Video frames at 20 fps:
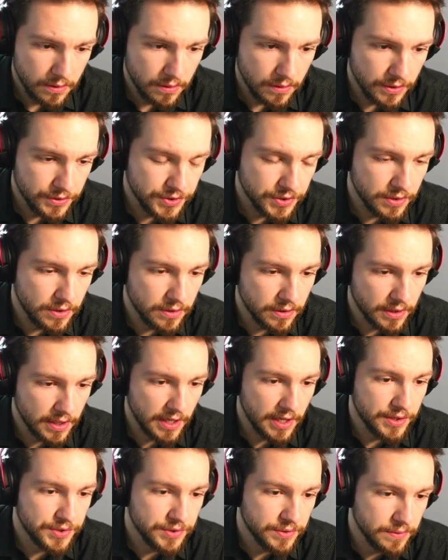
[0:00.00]
Let's long
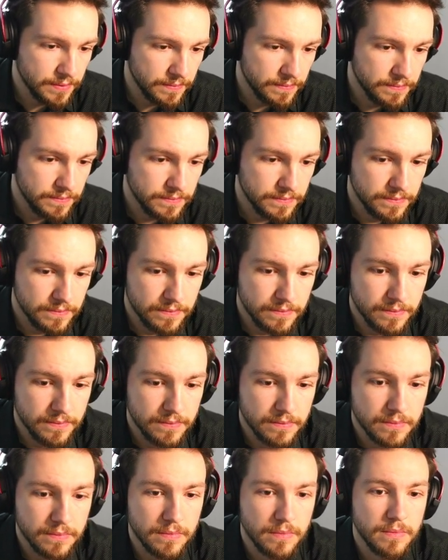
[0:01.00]
castle.
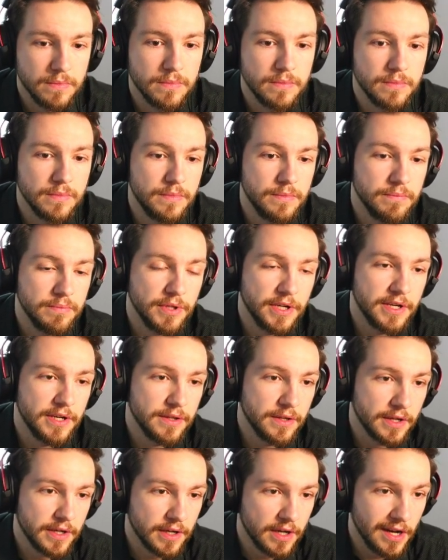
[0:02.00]
Playing
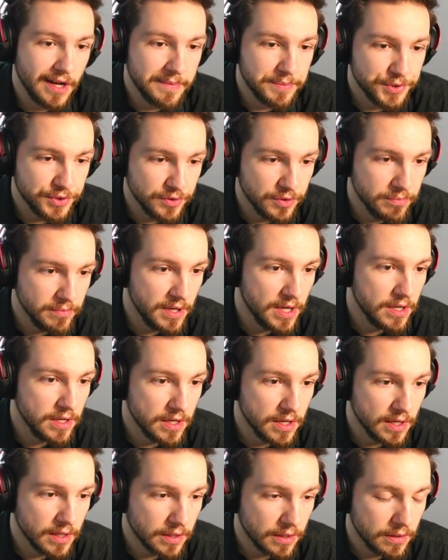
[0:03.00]
like an absolute
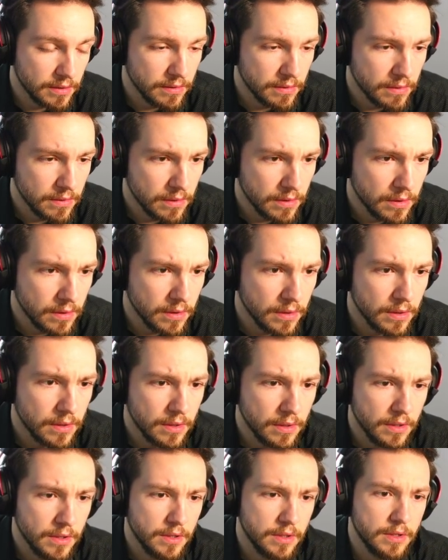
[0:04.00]
maniac.
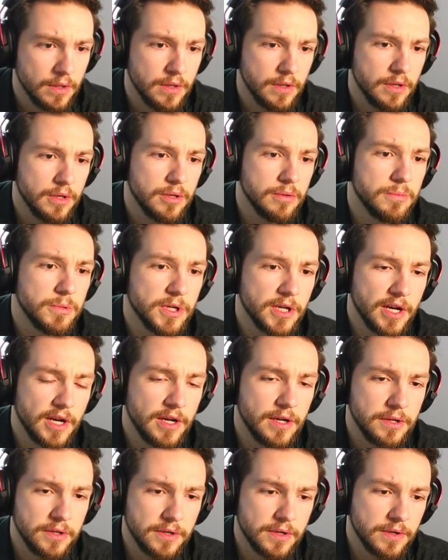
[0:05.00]
But
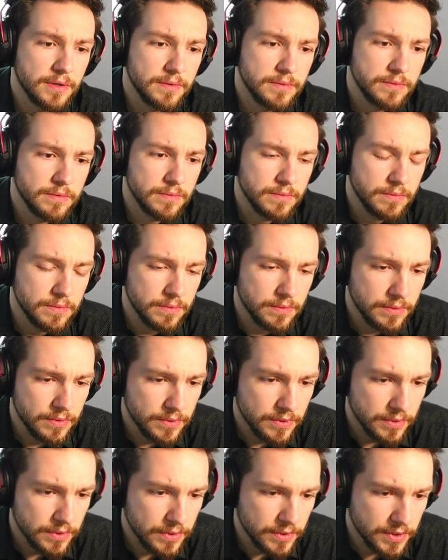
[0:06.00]
hey, you know,
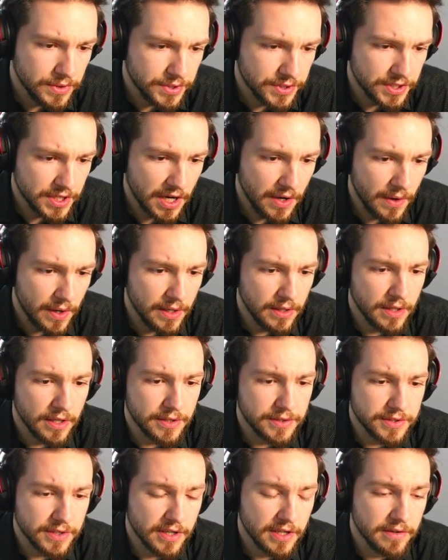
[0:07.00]
this is how I
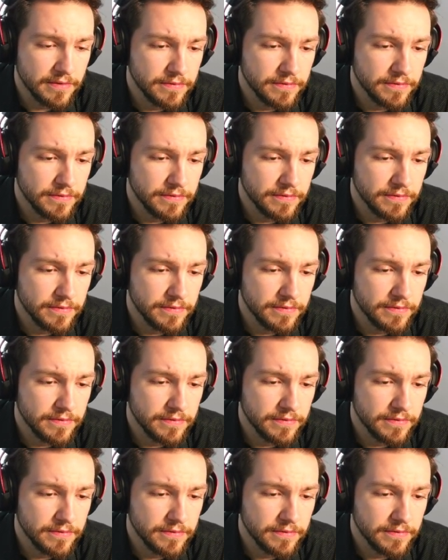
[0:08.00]
like to have